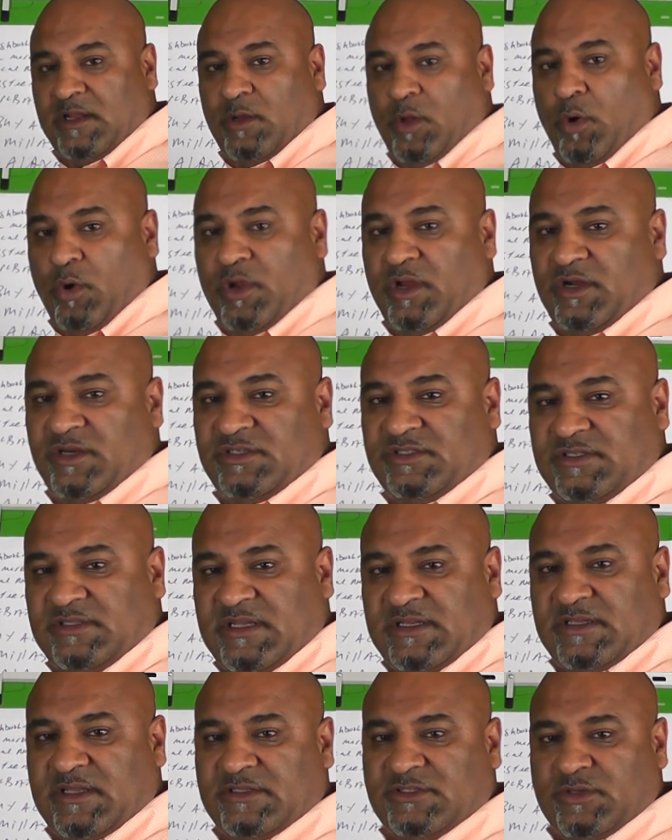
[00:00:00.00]
lawyers,
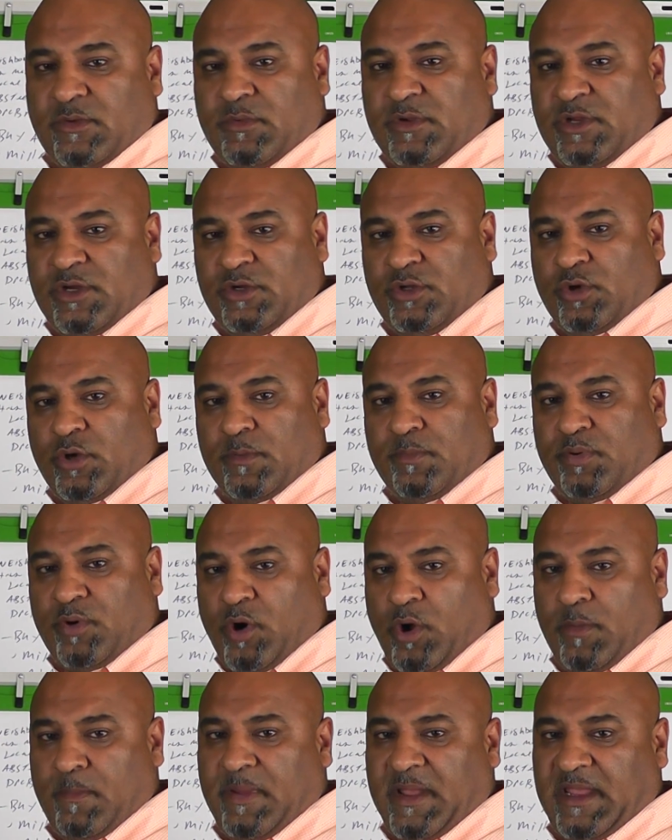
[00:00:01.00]
so when you're doing
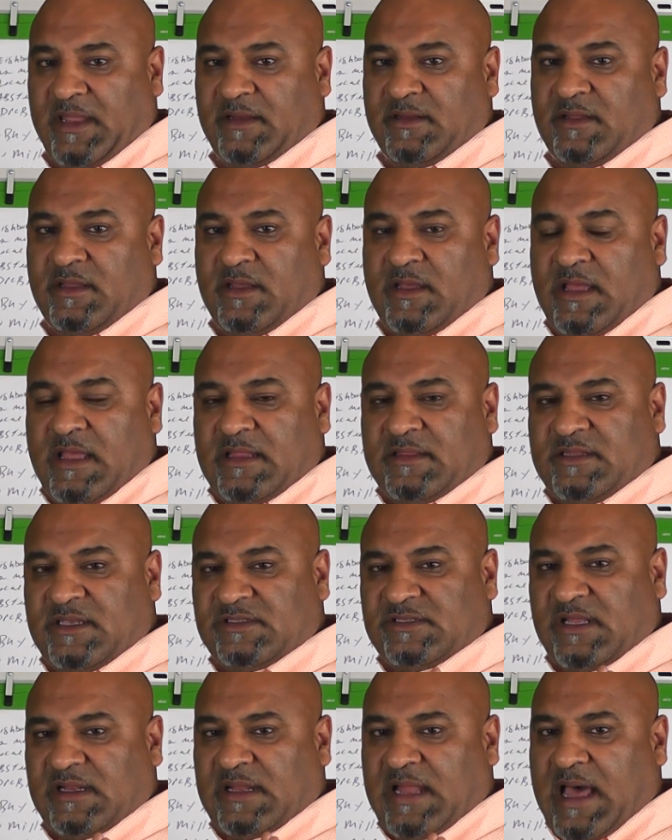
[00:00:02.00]
probate,
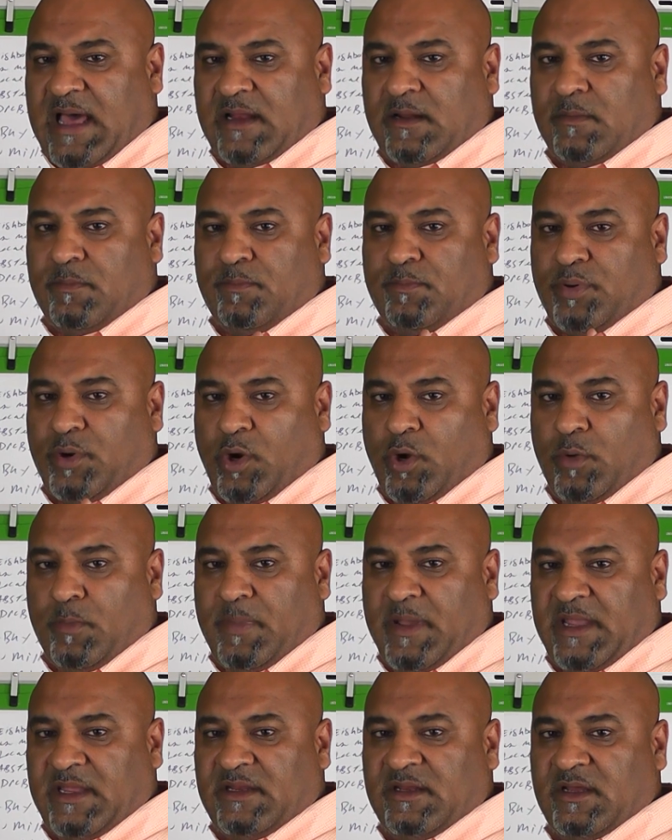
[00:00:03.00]
there's a lot of
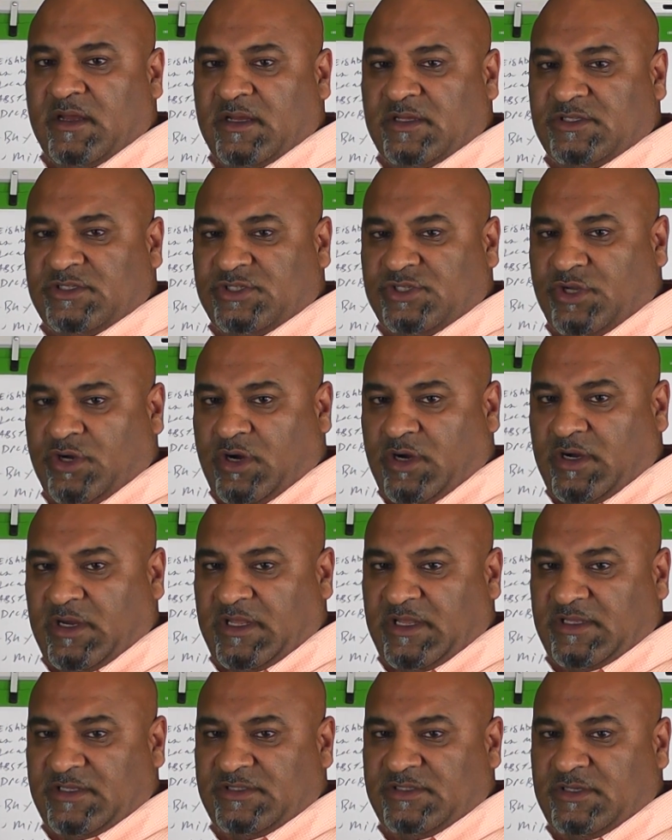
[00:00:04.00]
probate
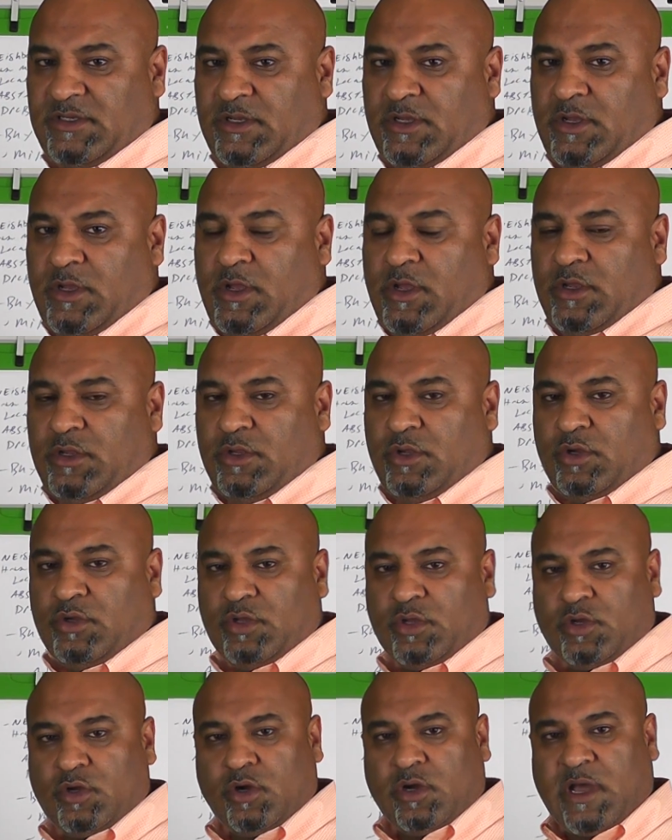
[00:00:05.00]
attorneys. You
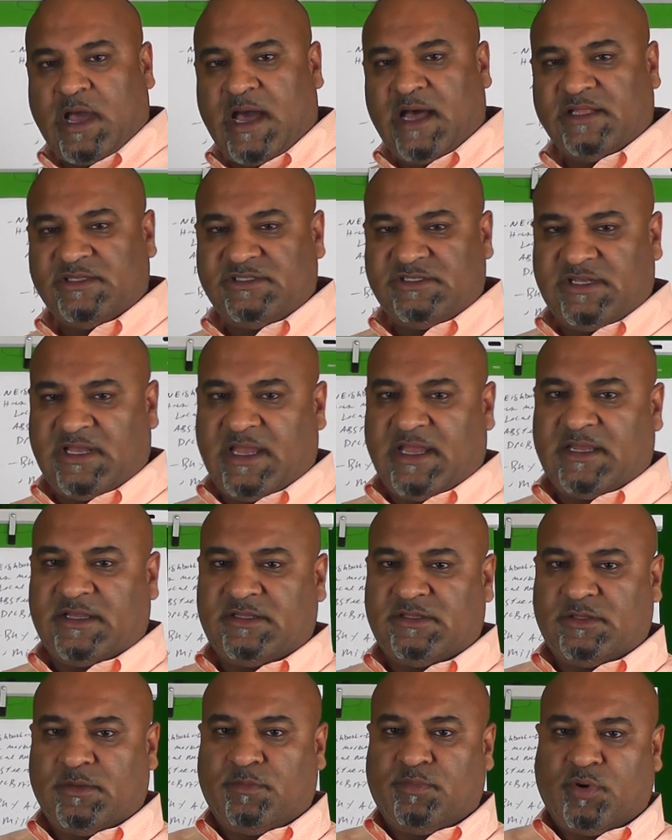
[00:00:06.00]
could
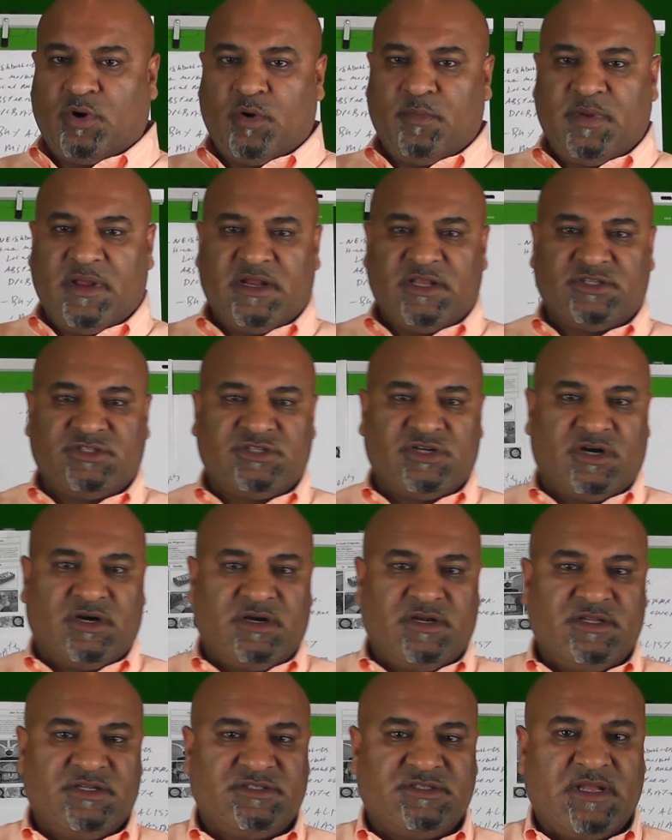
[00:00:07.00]
contact the probate
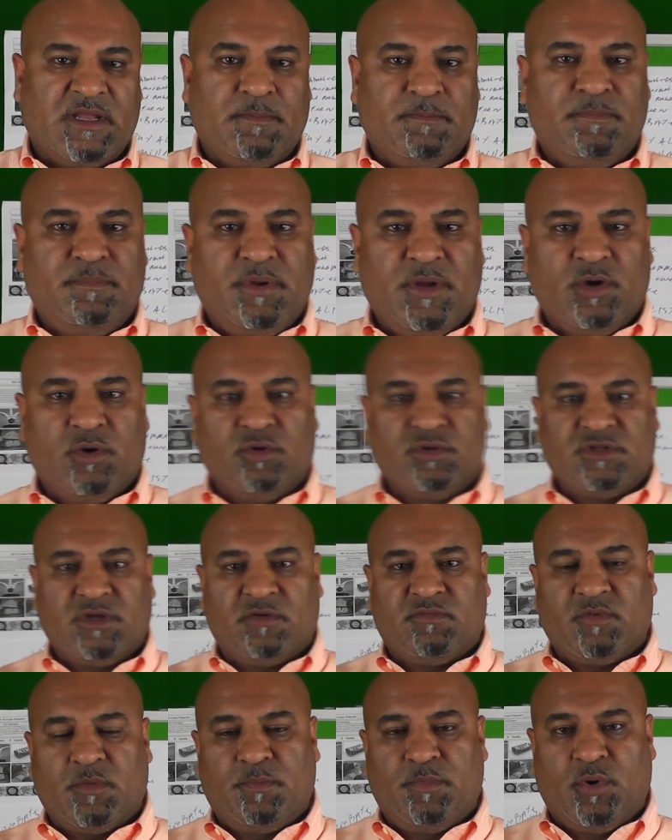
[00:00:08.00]
attorneys and build a
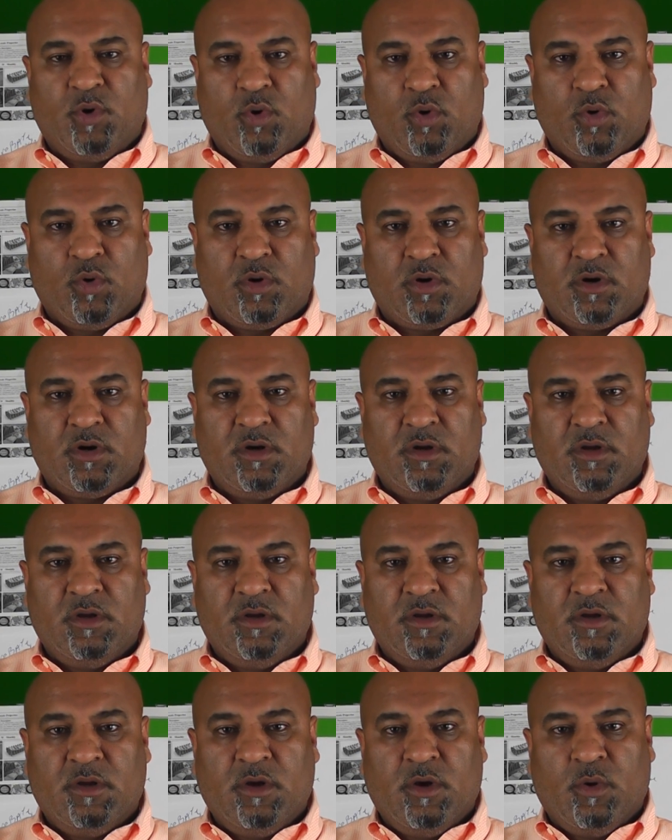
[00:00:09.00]
rapport
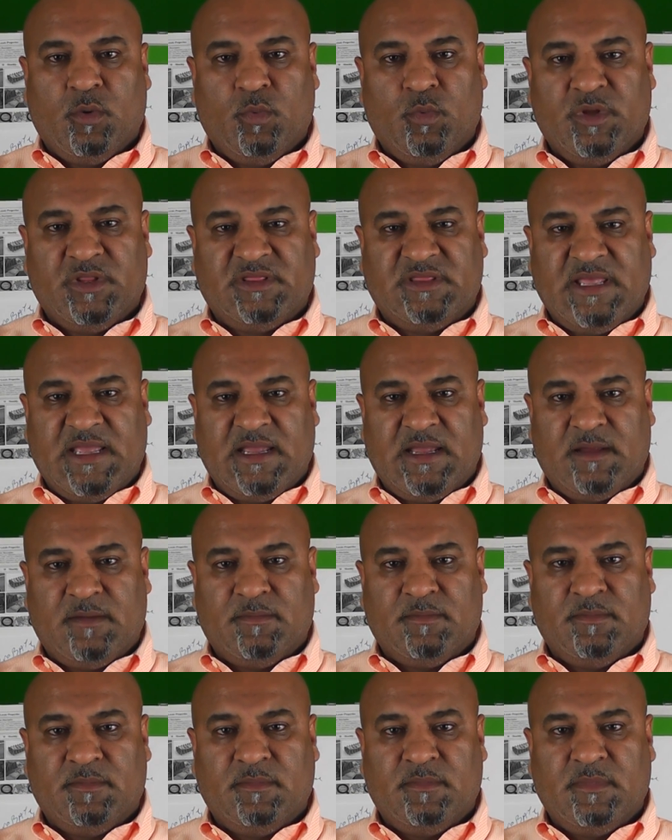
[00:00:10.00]
with
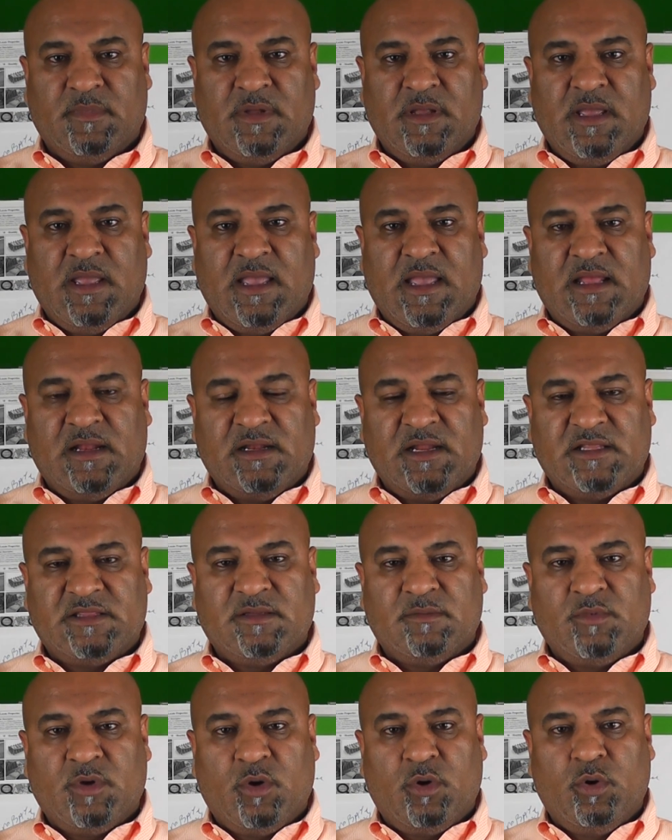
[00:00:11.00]
them and let
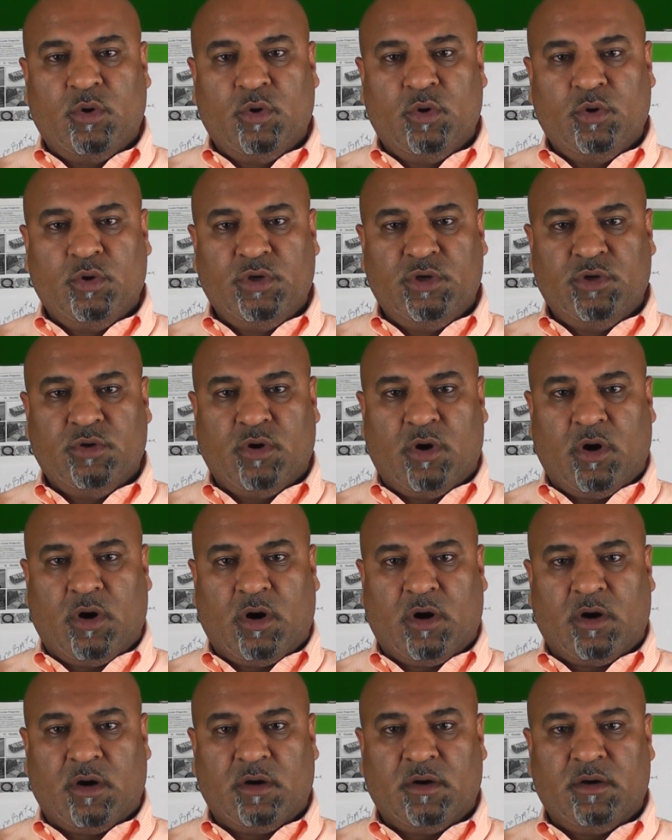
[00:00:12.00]
them know who you
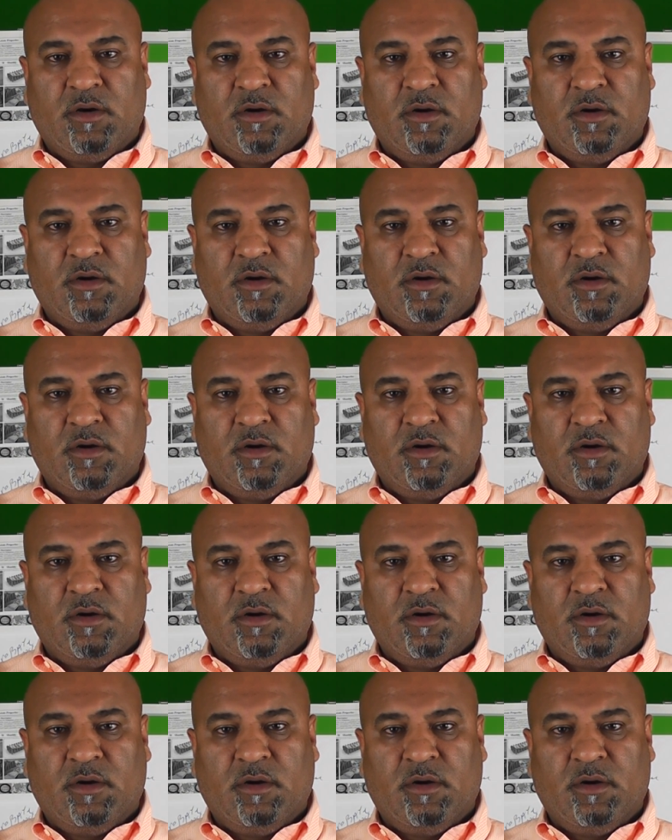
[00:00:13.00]
are,